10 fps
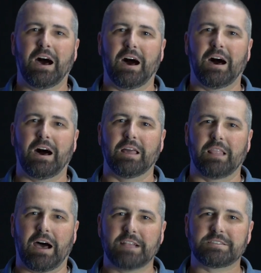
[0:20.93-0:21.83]
a
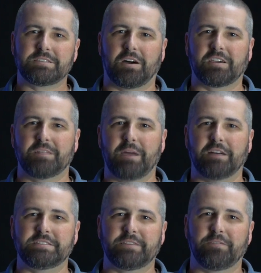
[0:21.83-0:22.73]
lot, talking
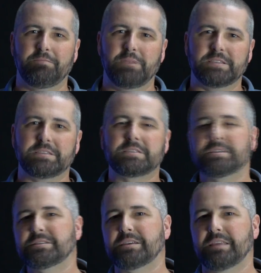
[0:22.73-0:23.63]
about different
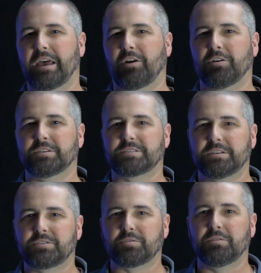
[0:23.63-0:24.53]
businesses that are
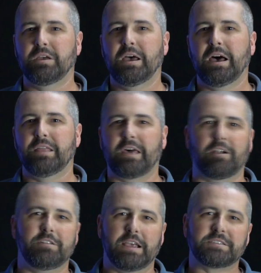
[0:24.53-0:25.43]
essential, that
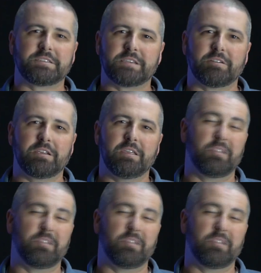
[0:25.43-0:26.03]
are necessary.